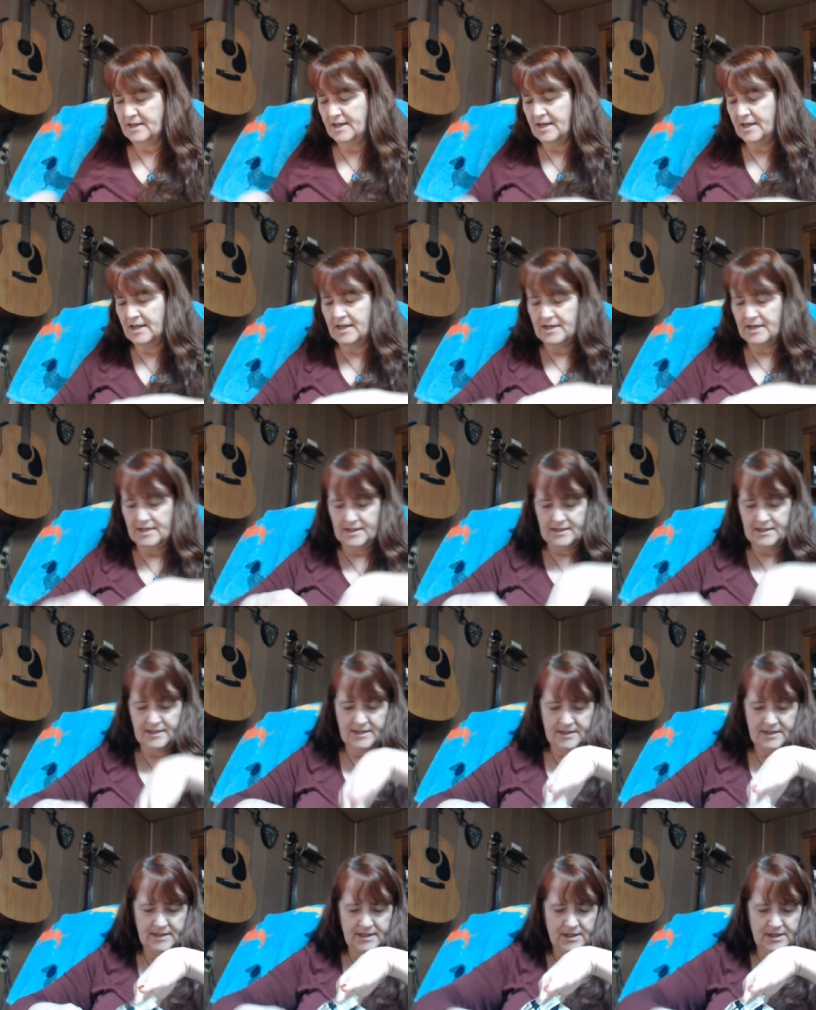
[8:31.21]
It is
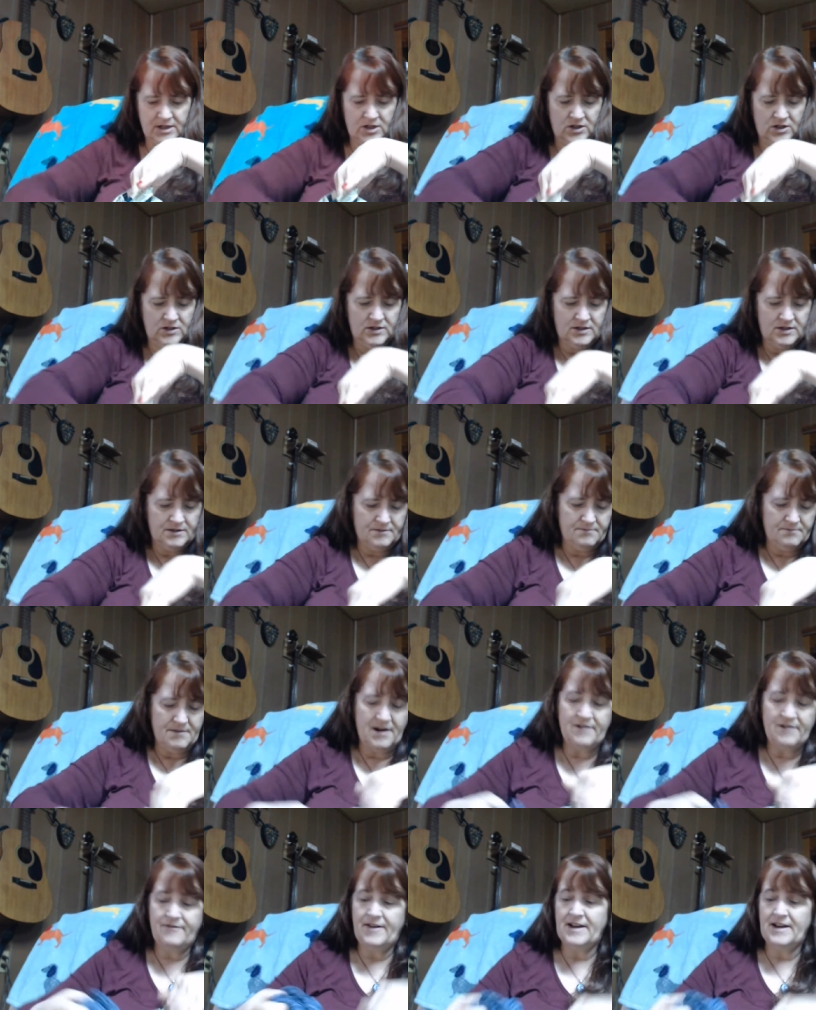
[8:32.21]
still,
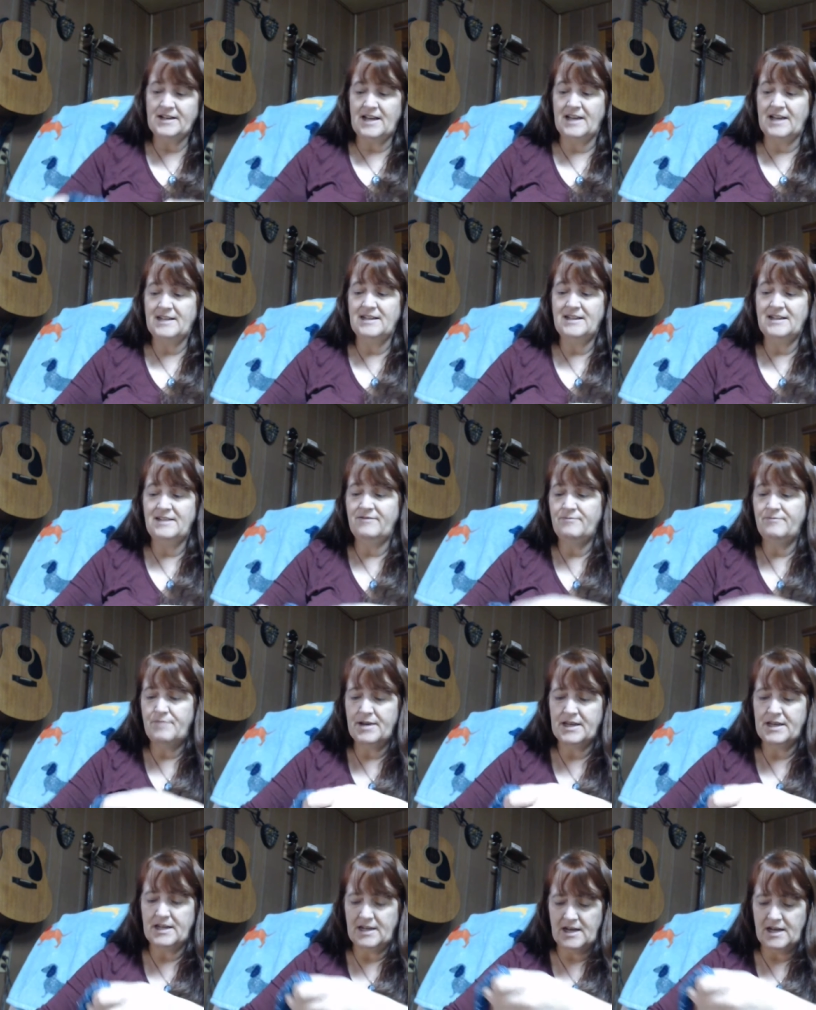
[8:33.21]
matter of fact, I didn't even
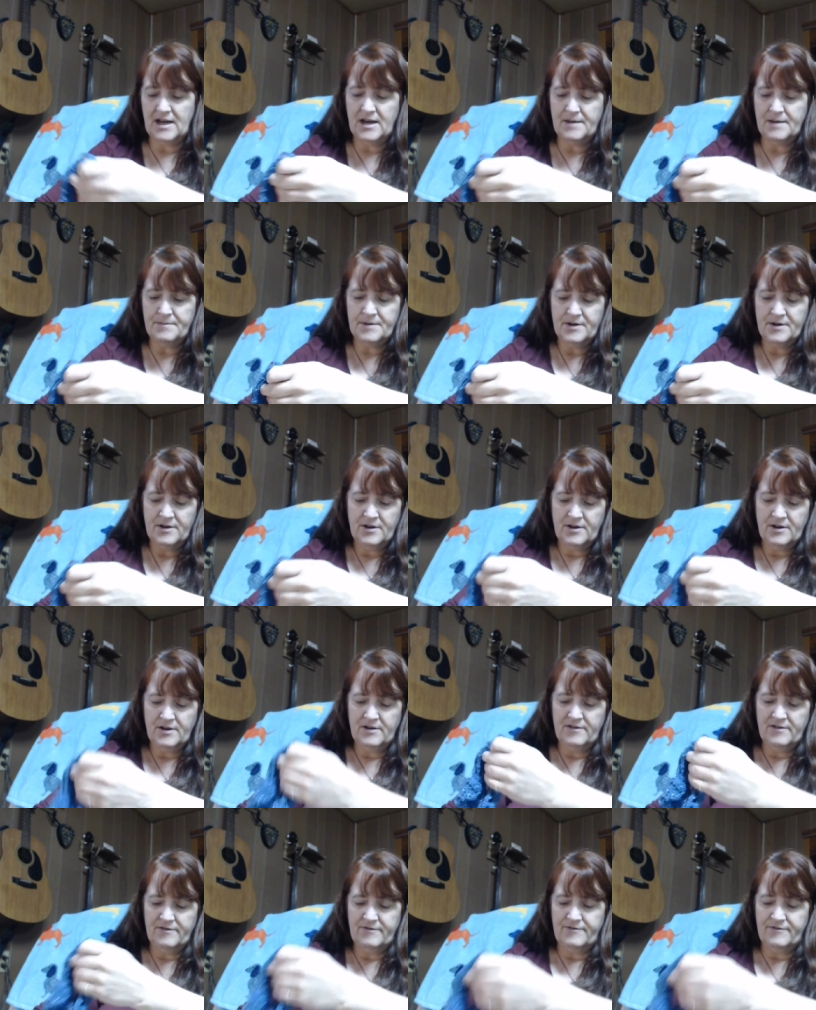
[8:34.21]
pick it up
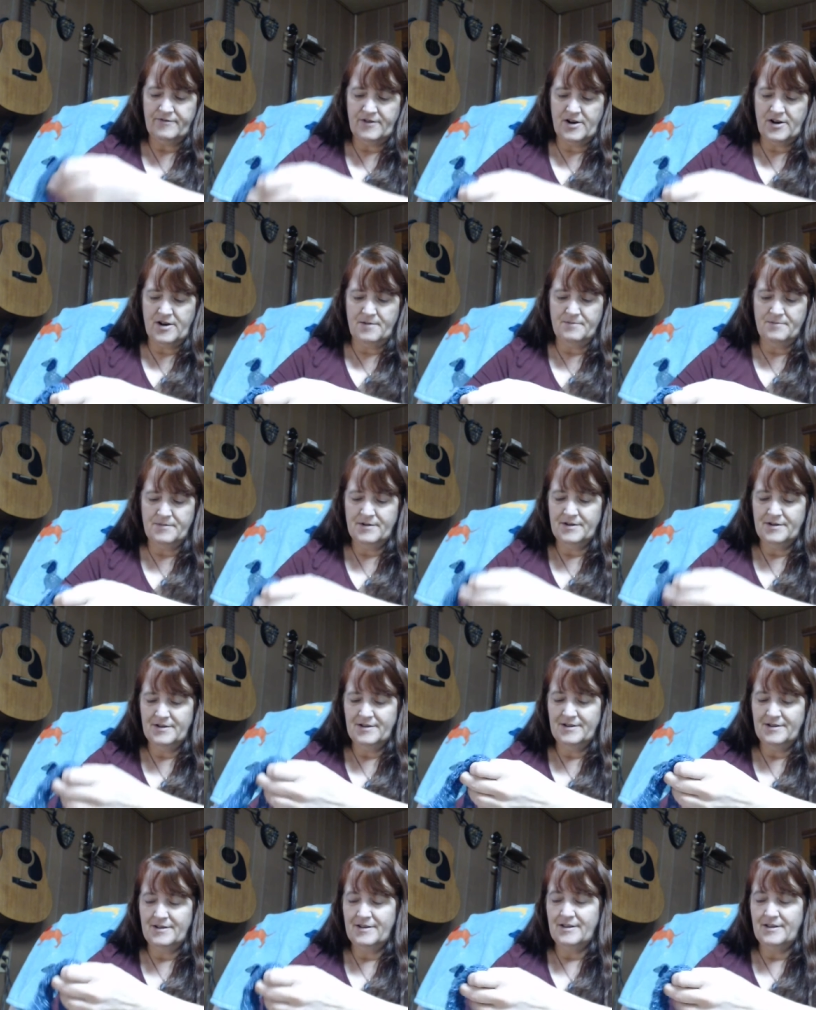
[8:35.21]
from
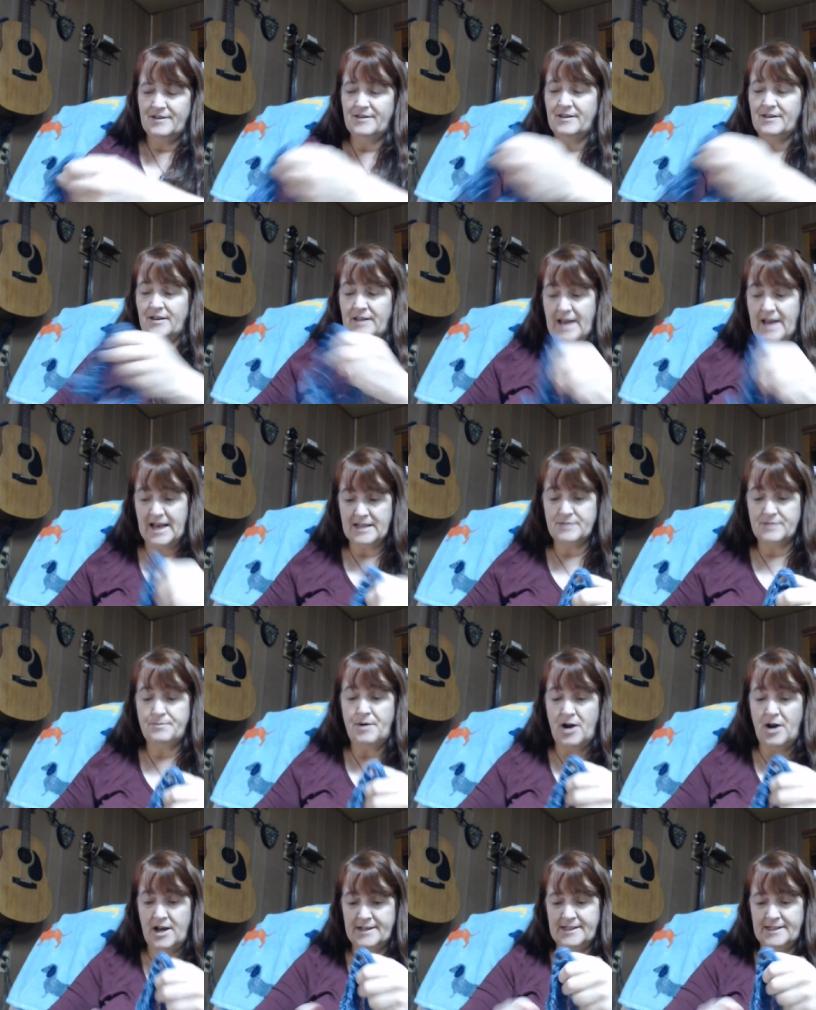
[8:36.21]
the last
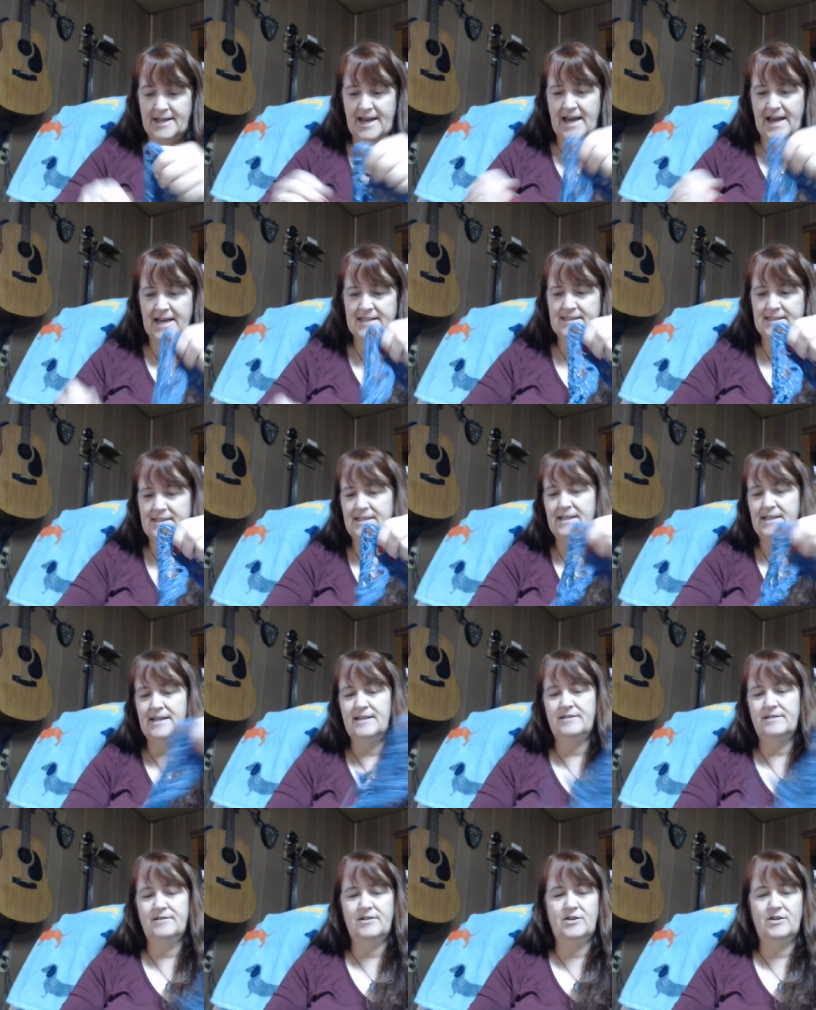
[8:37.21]
podcast
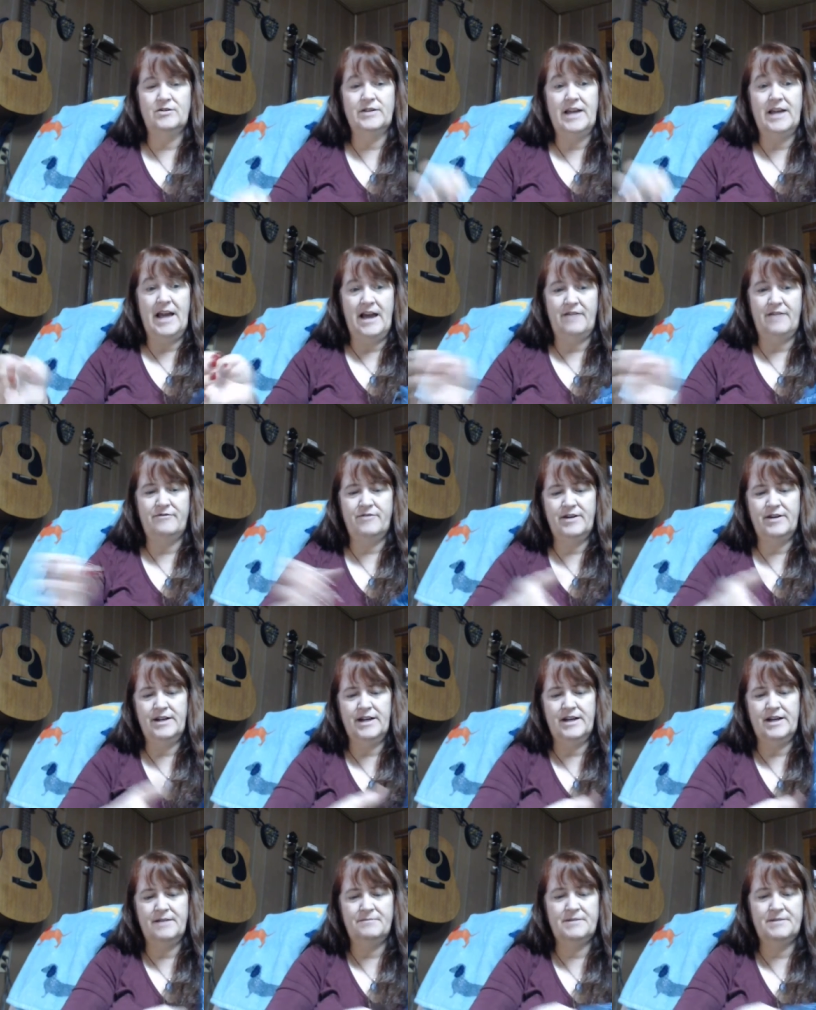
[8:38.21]
that only half went
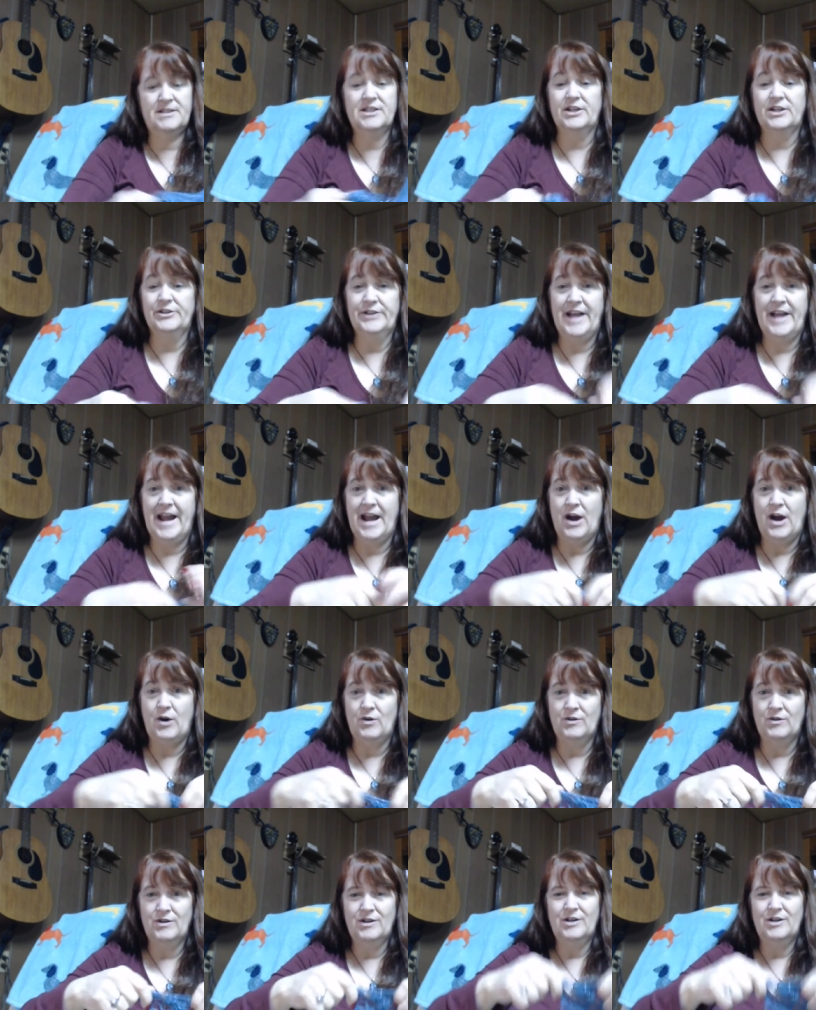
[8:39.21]
up till now.